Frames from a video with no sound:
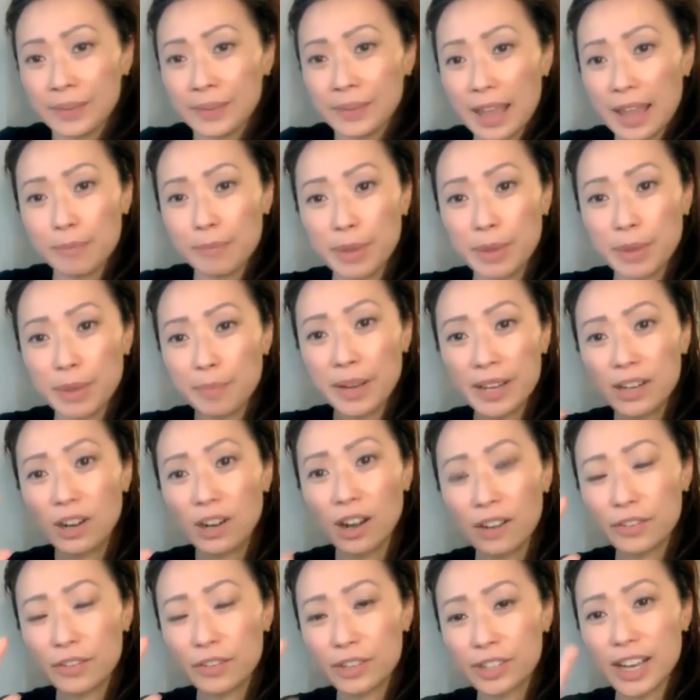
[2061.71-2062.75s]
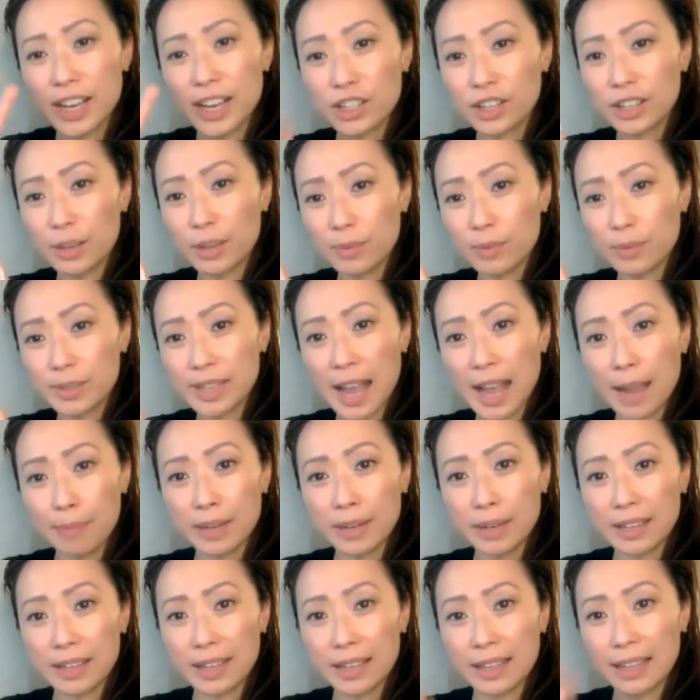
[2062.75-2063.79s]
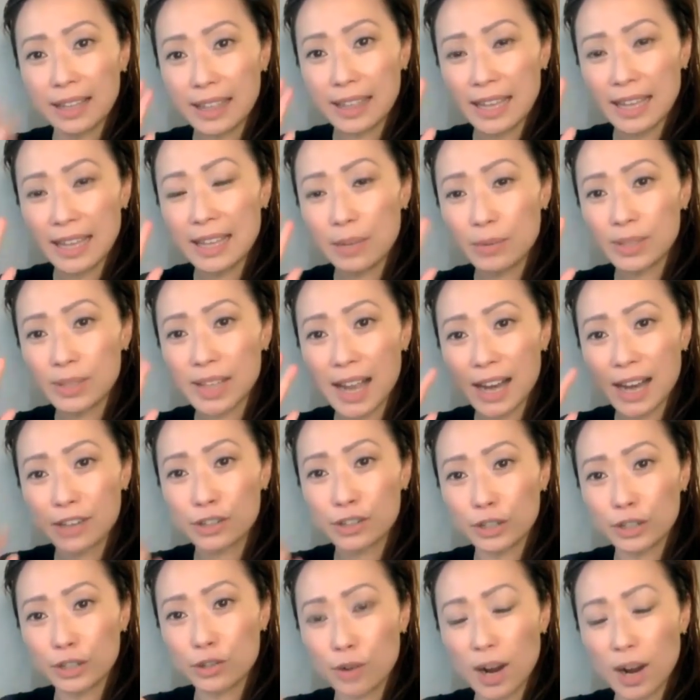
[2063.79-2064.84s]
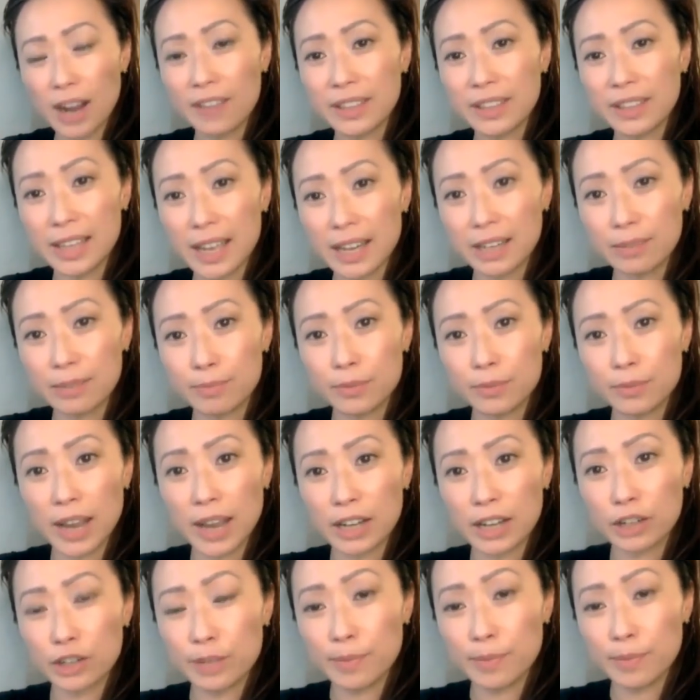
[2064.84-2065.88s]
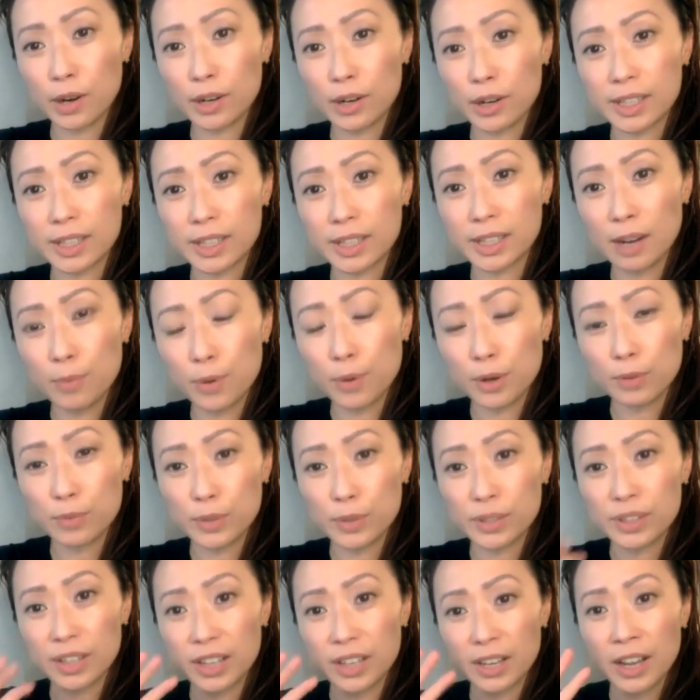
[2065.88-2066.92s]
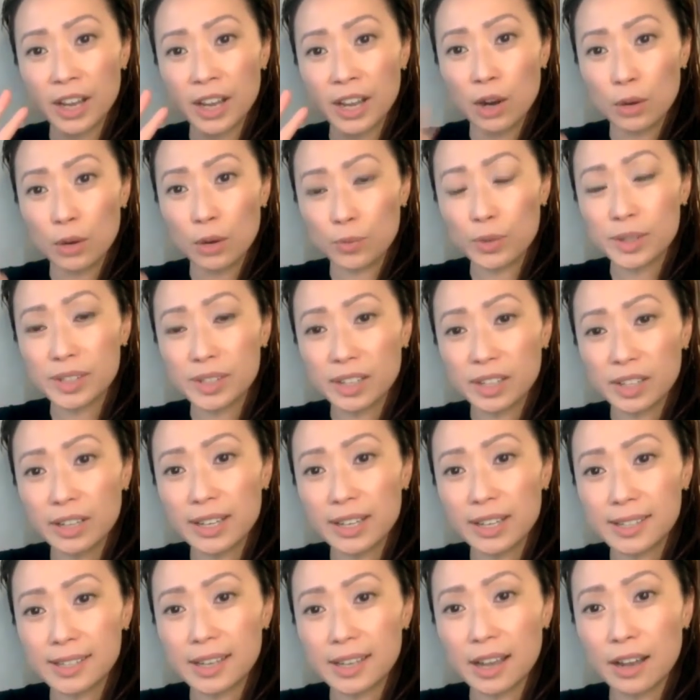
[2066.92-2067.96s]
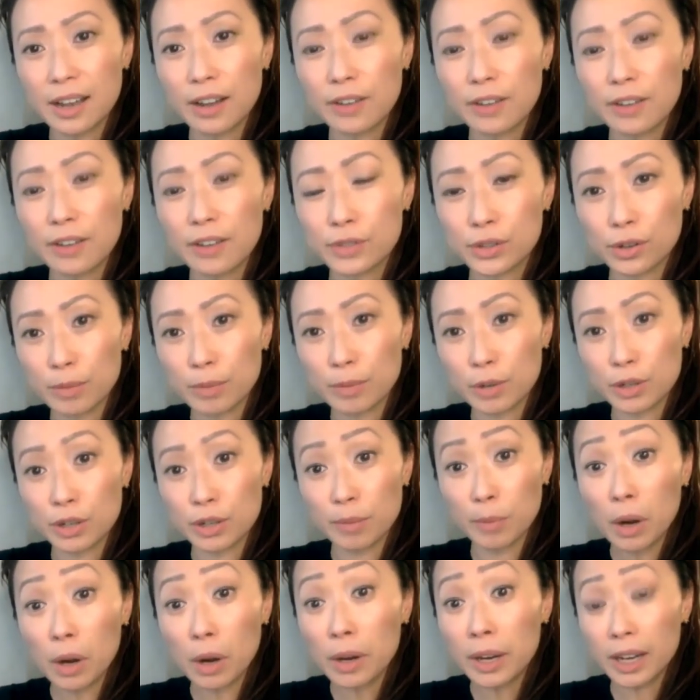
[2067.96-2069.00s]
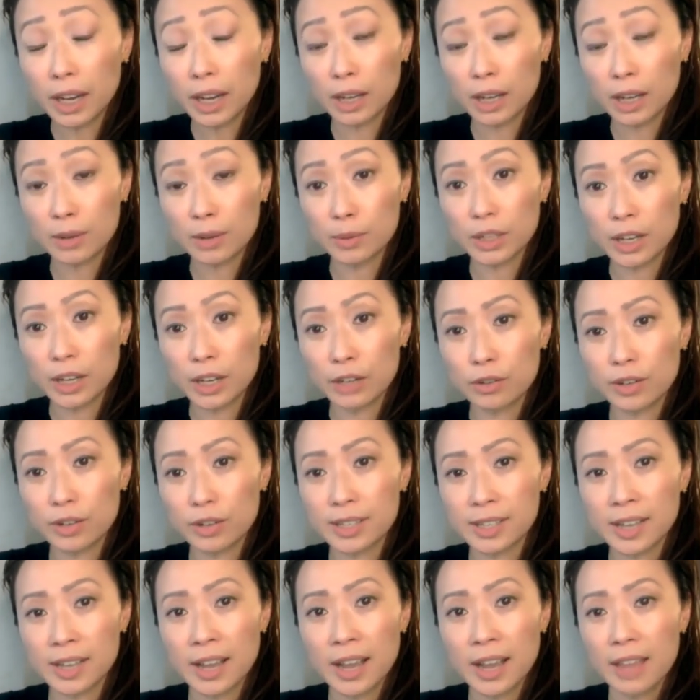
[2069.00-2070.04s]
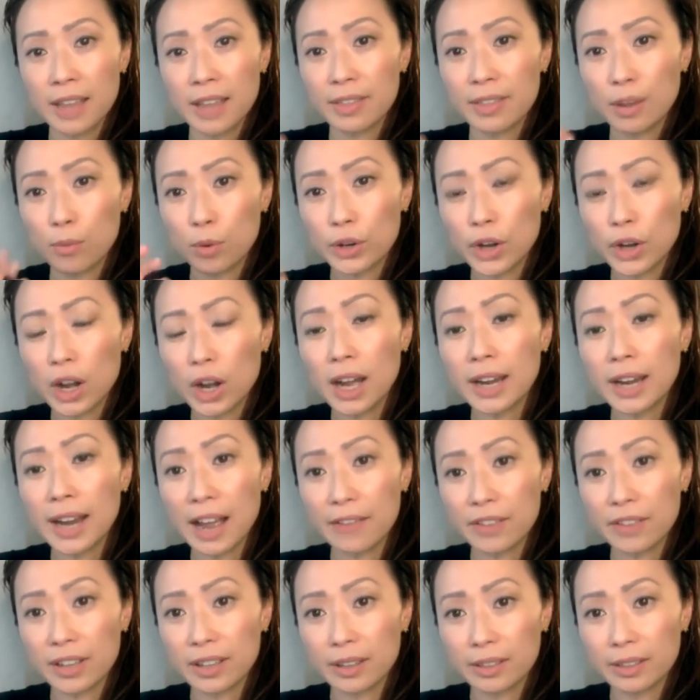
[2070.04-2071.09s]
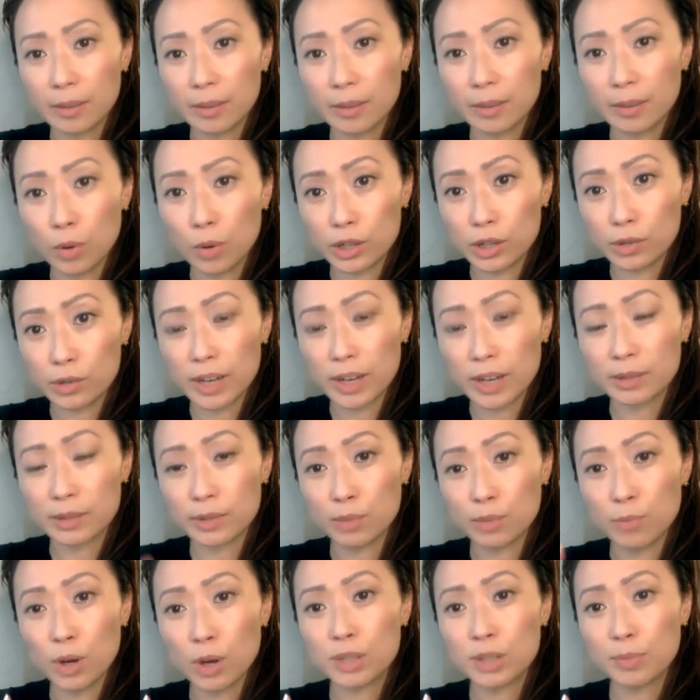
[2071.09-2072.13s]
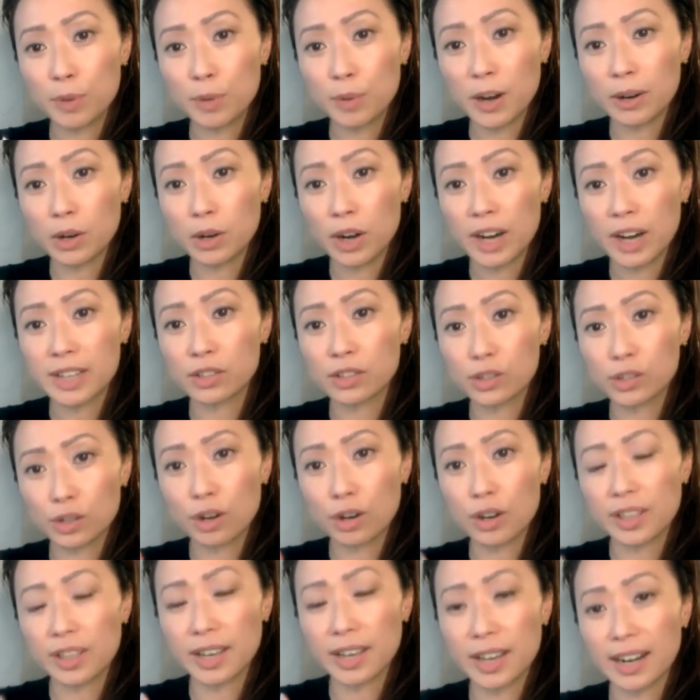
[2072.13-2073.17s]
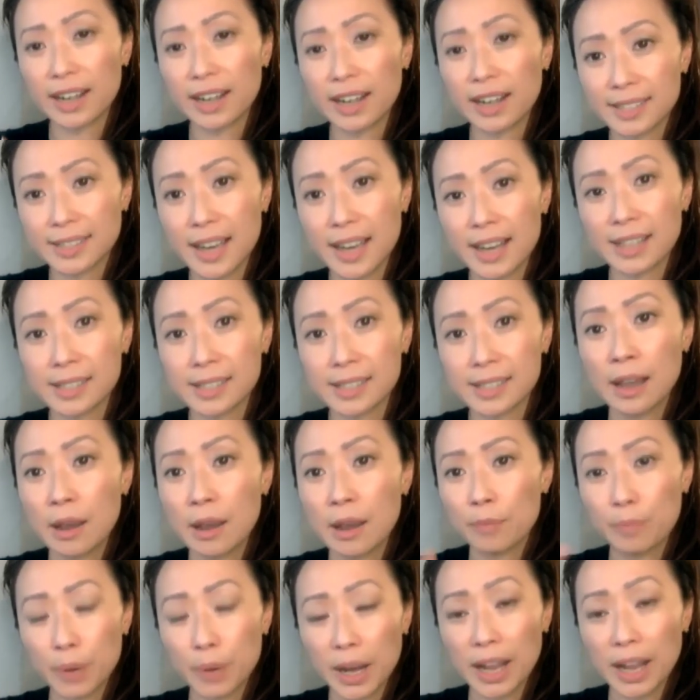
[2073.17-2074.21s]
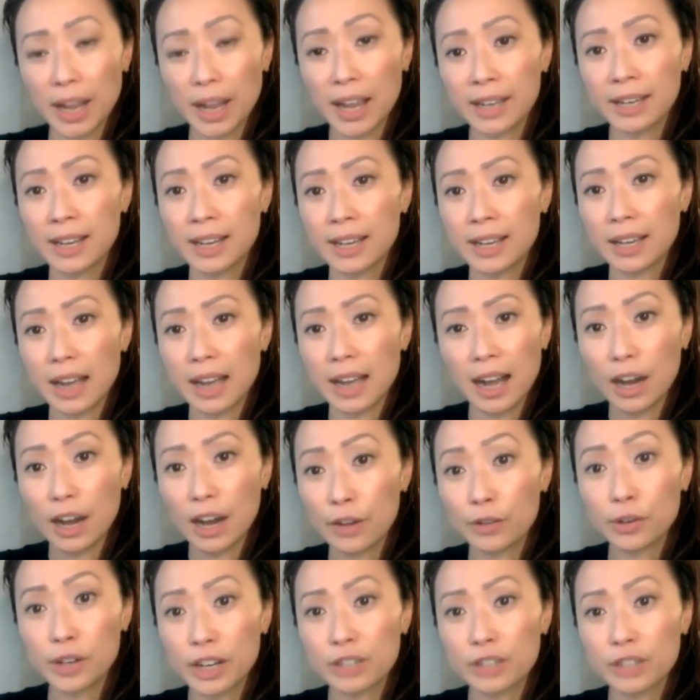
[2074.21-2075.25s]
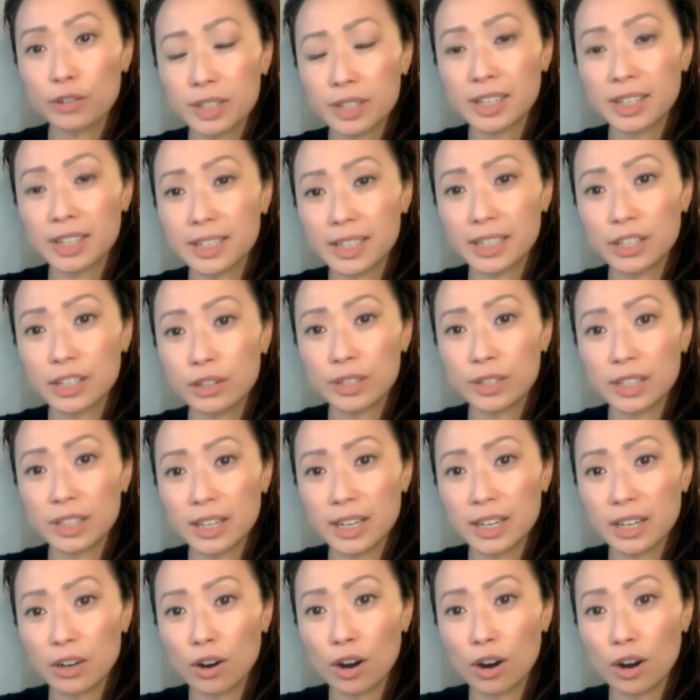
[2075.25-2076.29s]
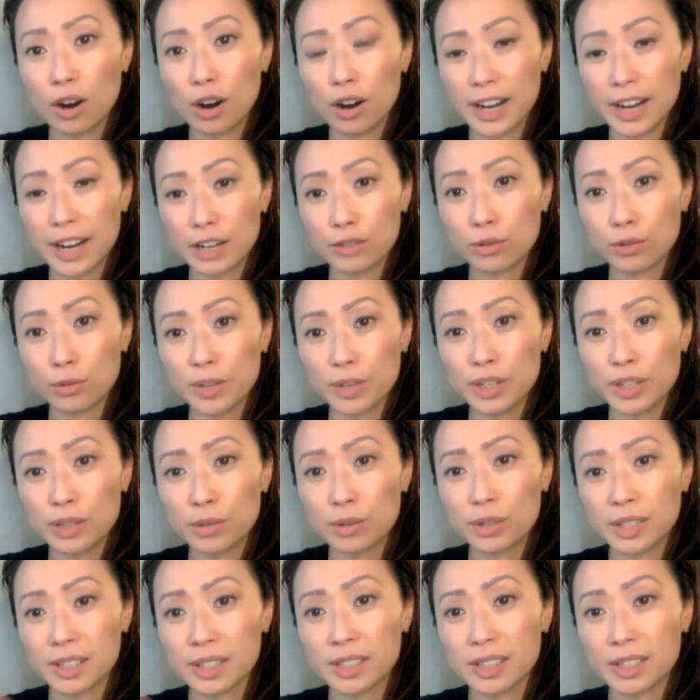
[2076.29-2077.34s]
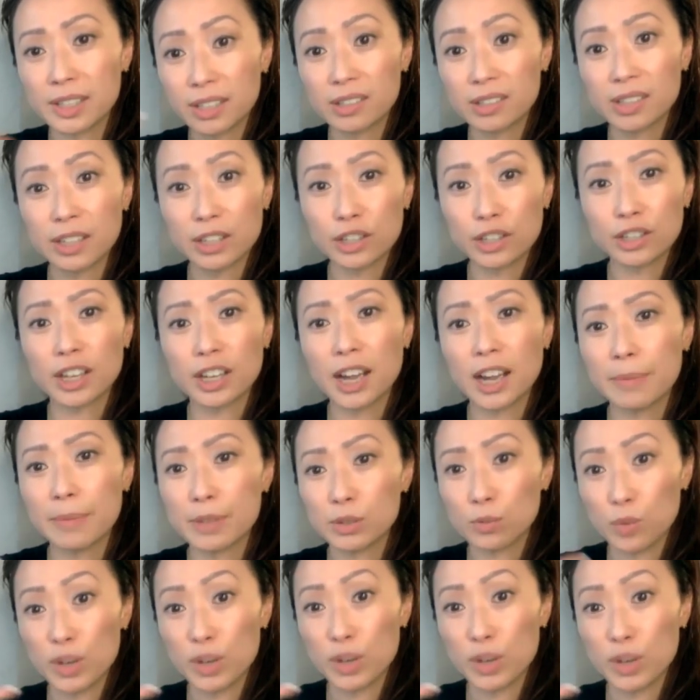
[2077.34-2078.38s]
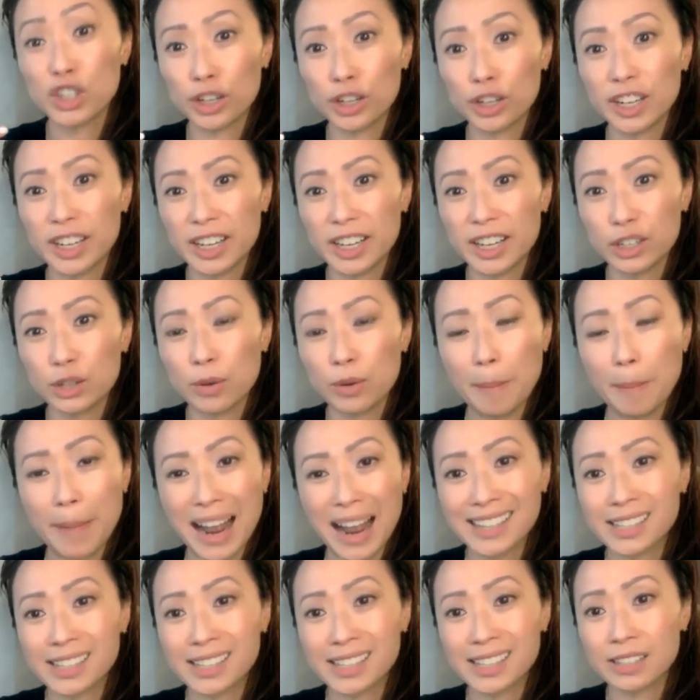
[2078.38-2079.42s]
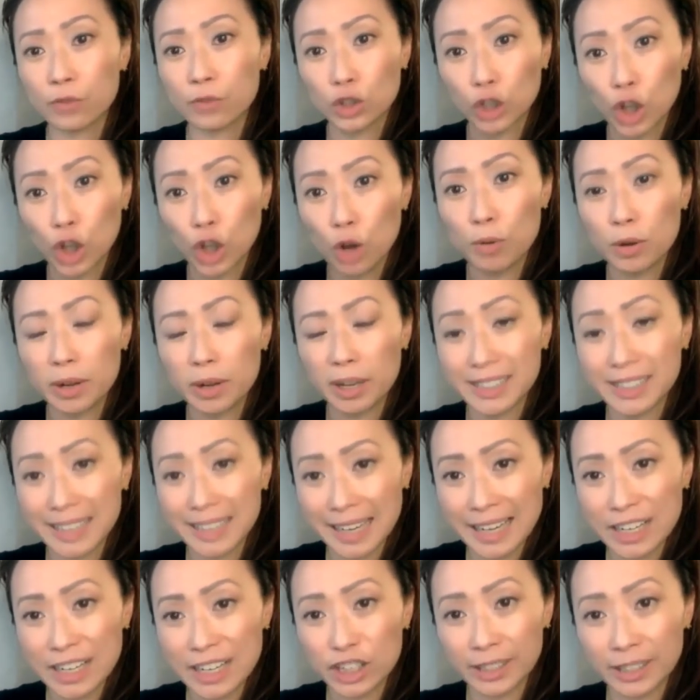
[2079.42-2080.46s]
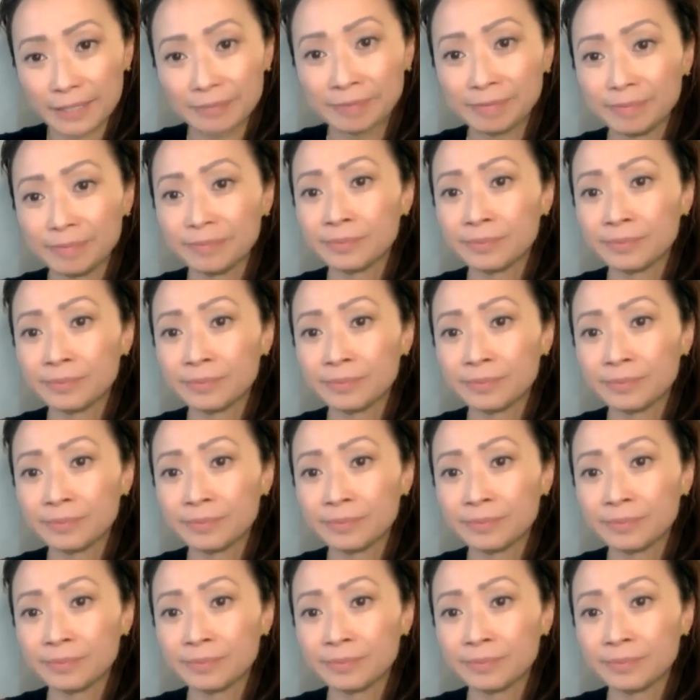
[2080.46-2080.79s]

And, but the big conversation that was happening thing, the thing that was actually driving the energy markets upward was the resilience of certain emerging market con- countries that were not having the mortgage crisis. Mortgage crisis started in the United States, but uh, other countries continued to need our natural resources until such a time as we turned it into a massive global contagion.